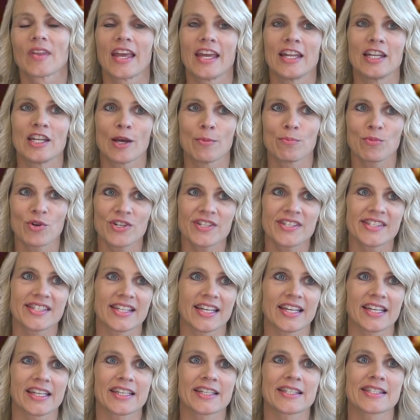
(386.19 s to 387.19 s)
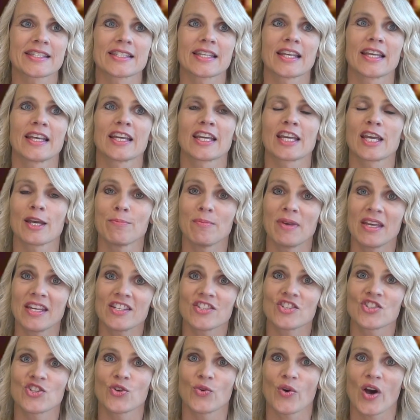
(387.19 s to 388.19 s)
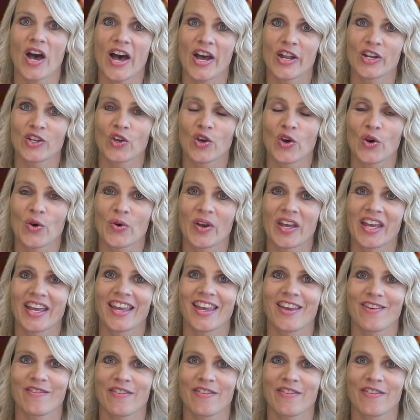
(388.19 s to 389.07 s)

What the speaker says: And number 6, commit to ongoing